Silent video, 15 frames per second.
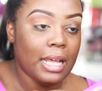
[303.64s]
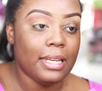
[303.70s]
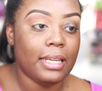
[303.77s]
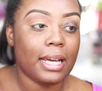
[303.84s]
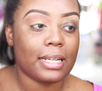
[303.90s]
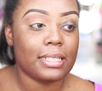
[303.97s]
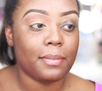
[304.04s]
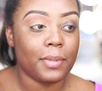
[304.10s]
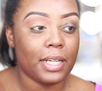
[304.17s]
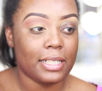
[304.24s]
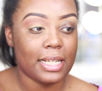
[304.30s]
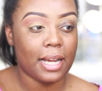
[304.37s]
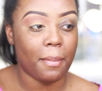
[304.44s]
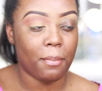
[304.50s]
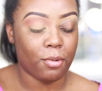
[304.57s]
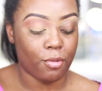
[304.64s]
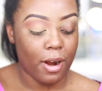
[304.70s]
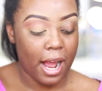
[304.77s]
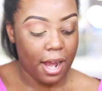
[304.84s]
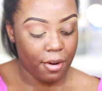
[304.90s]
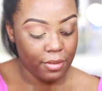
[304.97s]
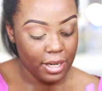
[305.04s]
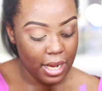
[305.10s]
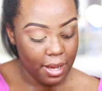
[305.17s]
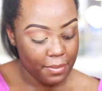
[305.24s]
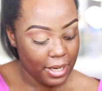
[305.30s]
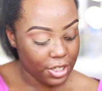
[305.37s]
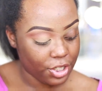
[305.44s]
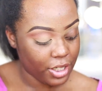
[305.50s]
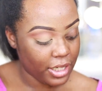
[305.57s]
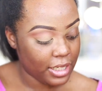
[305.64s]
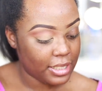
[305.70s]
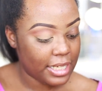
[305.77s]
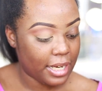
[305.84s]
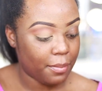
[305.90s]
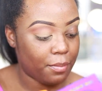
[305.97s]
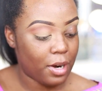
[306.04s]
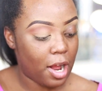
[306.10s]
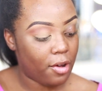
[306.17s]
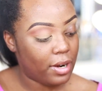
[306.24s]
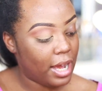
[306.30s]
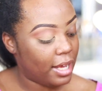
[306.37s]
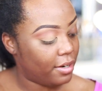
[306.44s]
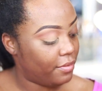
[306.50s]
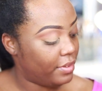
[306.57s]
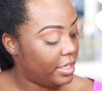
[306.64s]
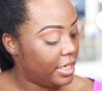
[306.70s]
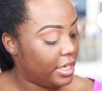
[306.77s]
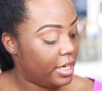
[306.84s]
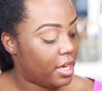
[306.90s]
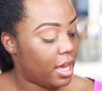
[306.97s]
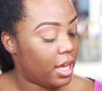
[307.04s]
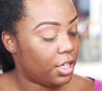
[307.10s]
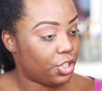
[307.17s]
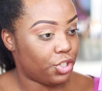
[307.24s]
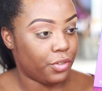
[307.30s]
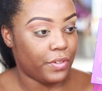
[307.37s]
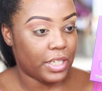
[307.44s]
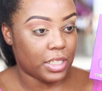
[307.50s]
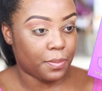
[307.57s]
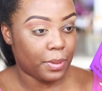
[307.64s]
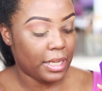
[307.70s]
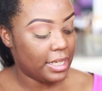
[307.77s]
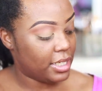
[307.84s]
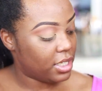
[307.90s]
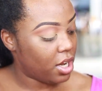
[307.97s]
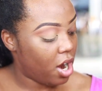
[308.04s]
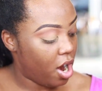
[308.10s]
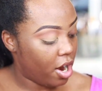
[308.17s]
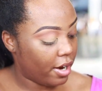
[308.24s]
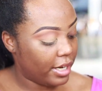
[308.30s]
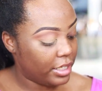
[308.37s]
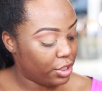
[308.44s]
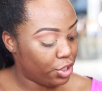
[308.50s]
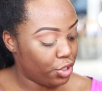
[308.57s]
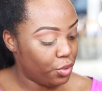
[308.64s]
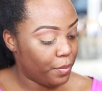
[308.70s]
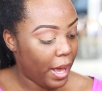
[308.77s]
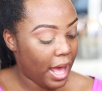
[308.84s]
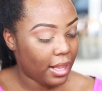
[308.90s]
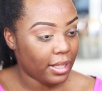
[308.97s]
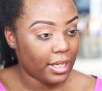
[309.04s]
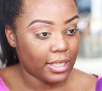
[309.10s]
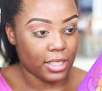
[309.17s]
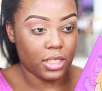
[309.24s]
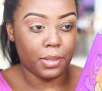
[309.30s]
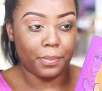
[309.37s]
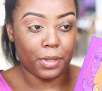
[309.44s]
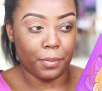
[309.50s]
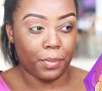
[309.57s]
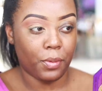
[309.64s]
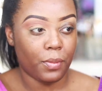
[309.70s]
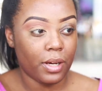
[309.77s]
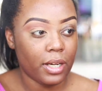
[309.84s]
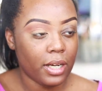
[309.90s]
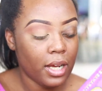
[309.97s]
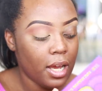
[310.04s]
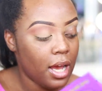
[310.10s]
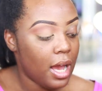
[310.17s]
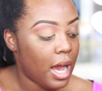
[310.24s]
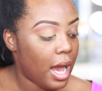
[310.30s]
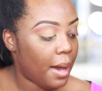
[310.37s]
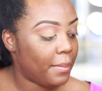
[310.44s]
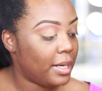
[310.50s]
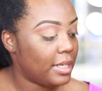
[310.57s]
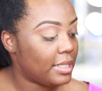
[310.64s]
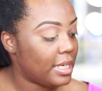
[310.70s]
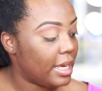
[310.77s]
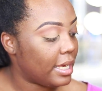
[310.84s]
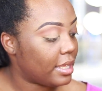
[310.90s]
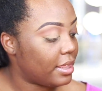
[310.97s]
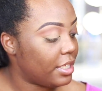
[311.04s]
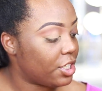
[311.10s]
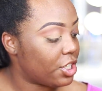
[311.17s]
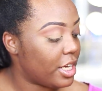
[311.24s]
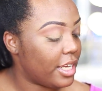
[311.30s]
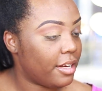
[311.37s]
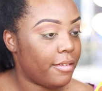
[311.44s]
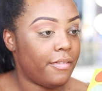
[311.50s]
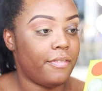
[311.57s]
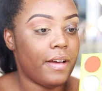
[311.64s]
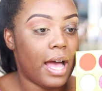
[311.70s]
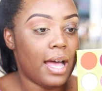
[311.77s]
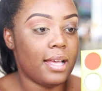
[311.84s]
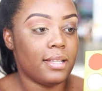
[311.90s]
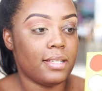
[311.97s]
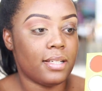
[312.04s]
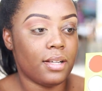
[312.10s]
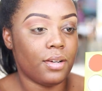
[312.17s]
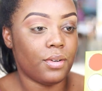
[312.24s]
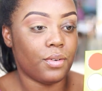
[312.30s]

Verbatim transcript: Next, I'm going to take a brown. I'm actually going to take a brown out of the Juvia's Place Saharan 2 palette. the purple one. I'm going to take the shade Fez